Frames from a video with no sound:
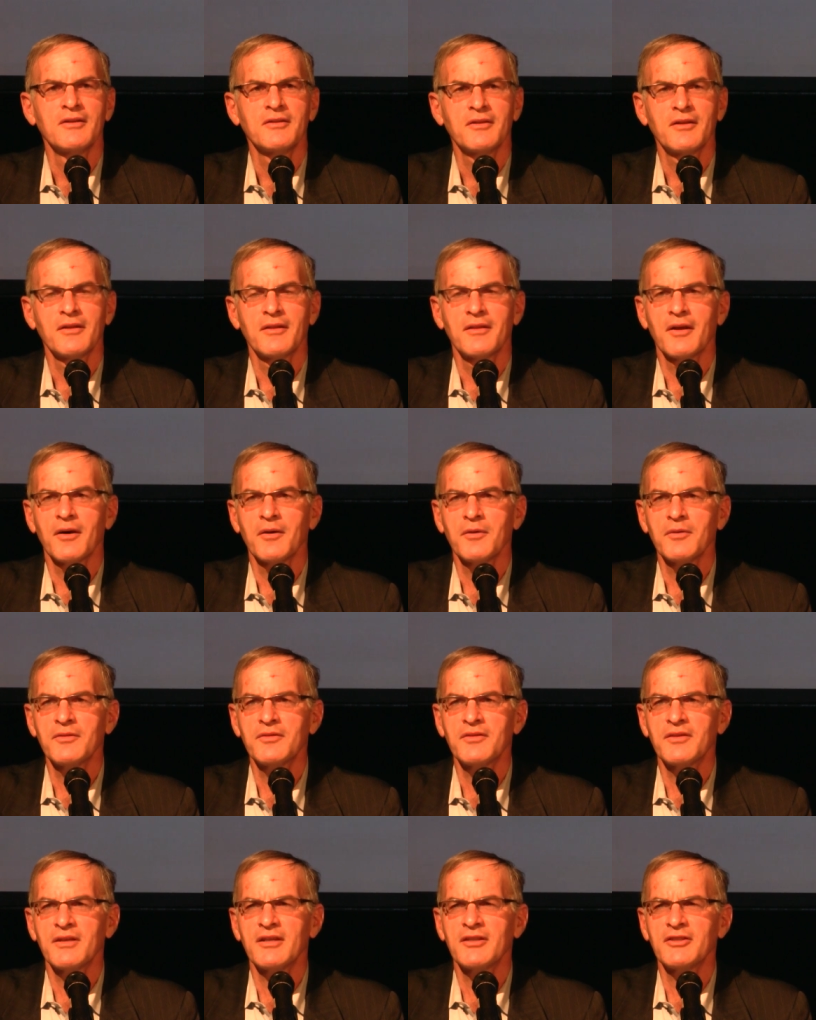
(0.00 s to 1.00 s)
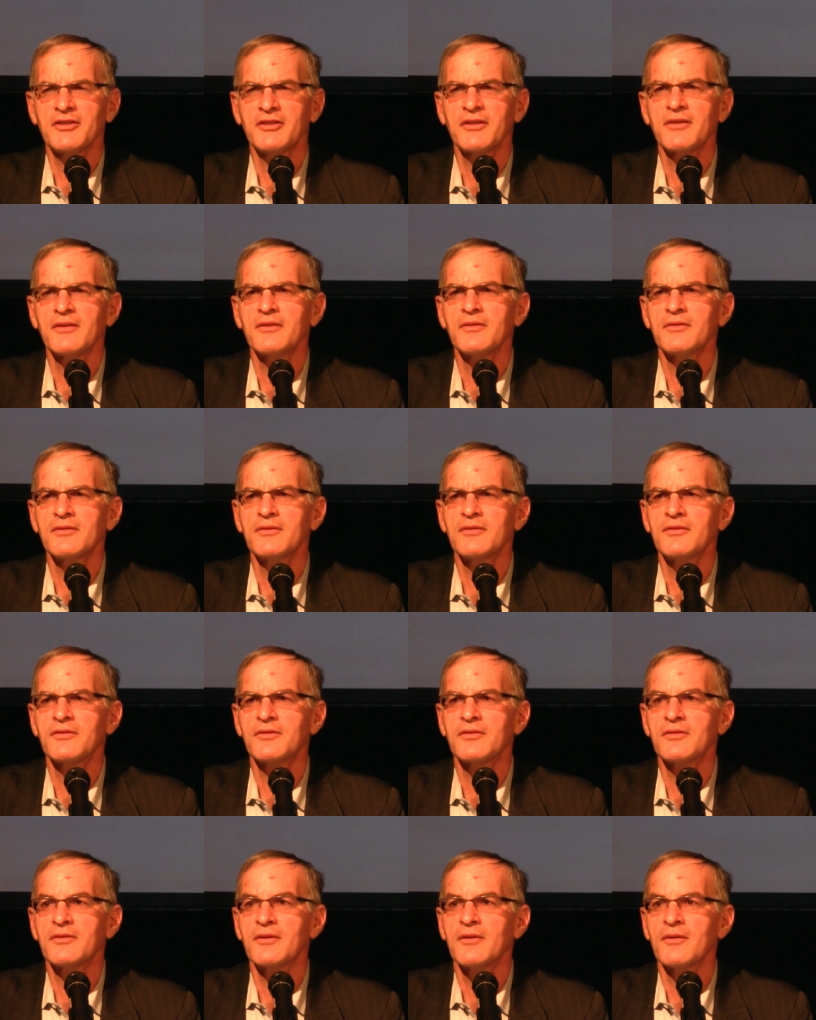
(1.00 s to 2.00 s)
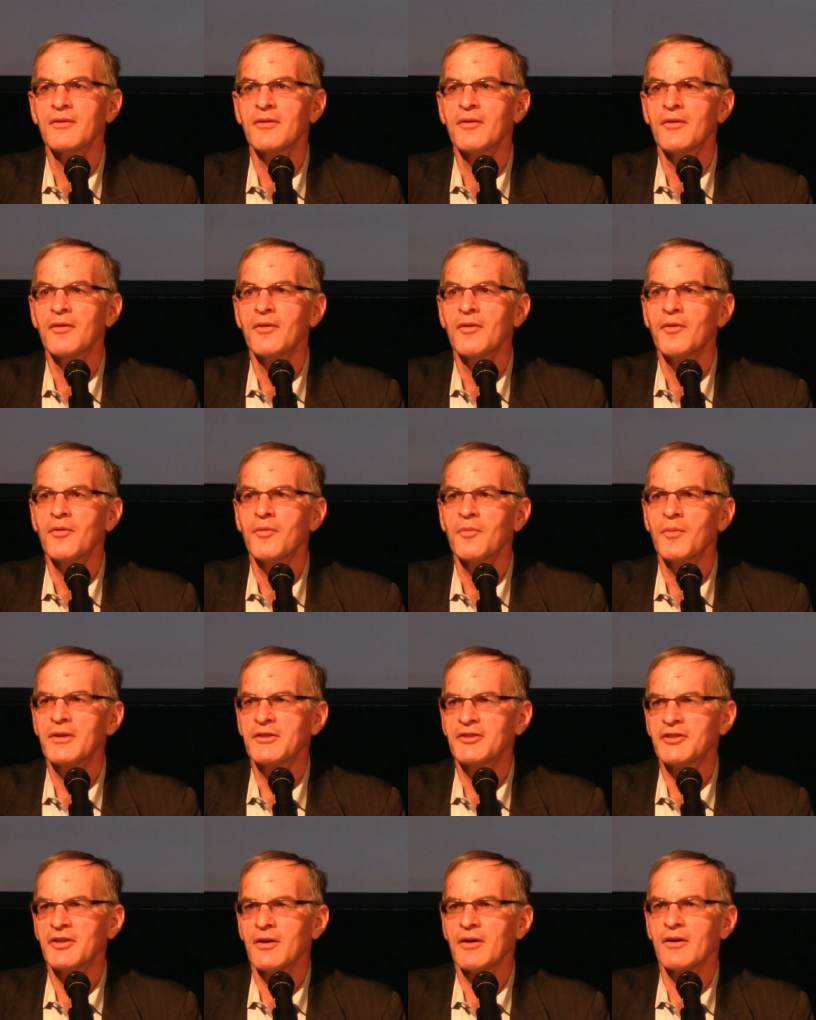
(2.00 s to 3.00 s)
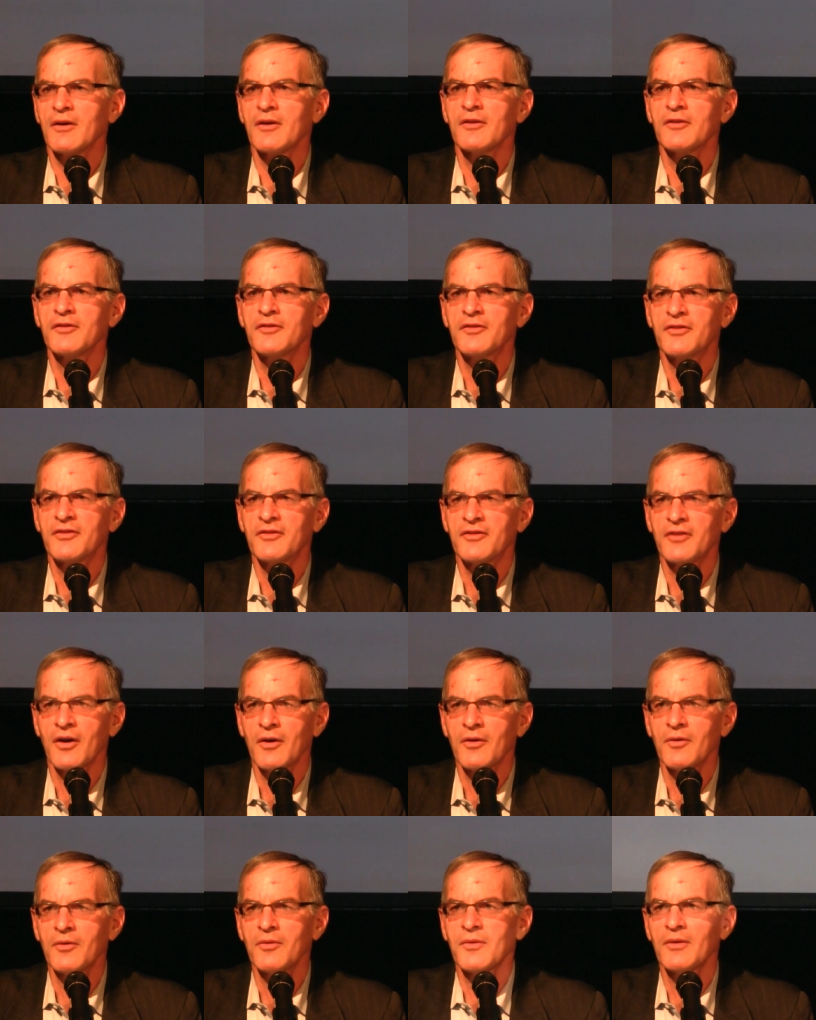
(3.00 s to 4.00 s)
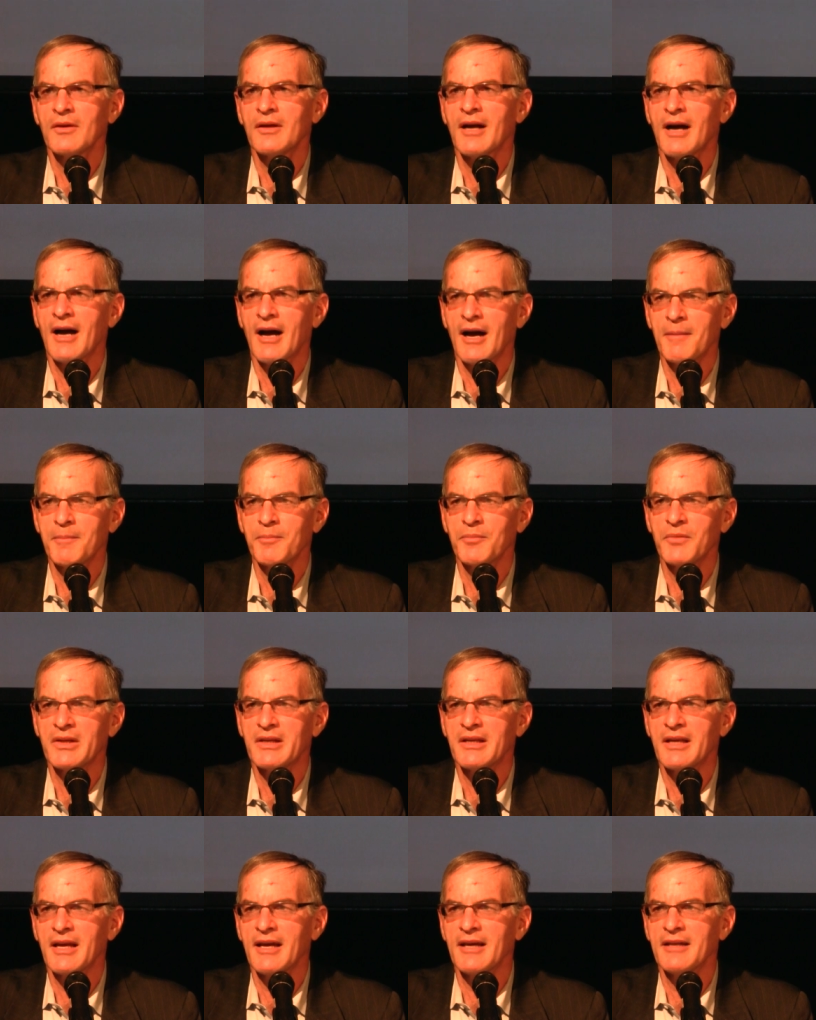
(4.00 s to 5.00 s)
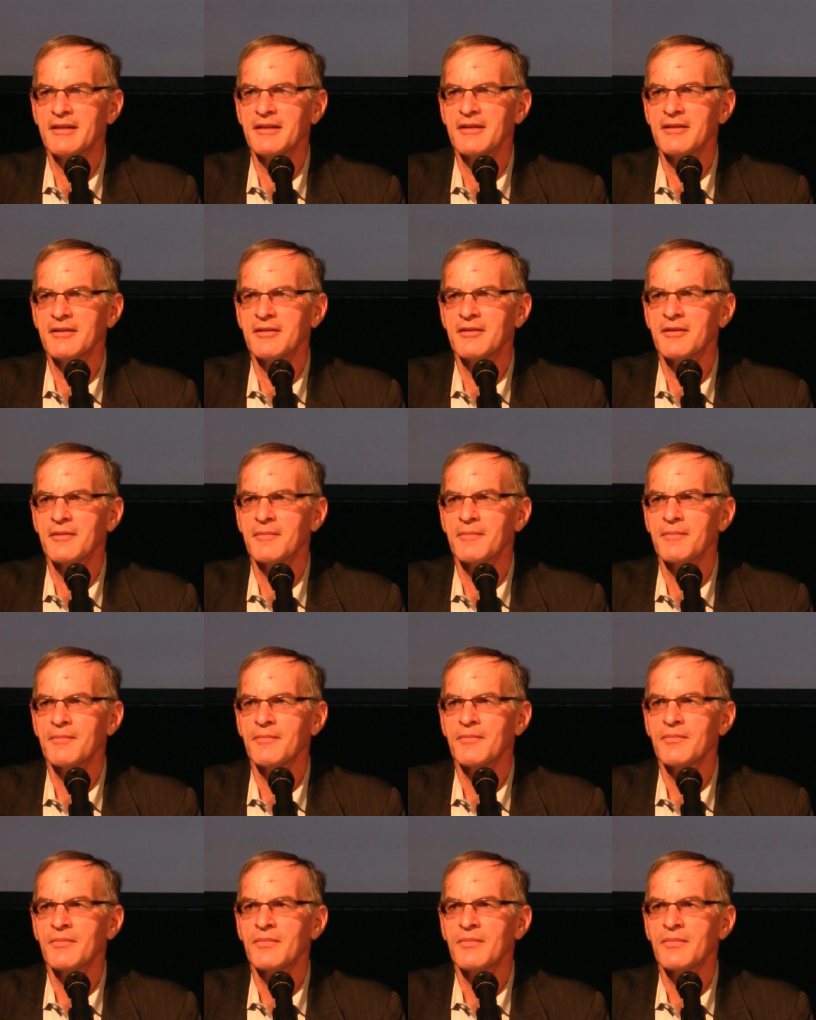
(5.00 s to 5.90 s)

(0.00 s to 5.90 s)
to those issues which are so complicated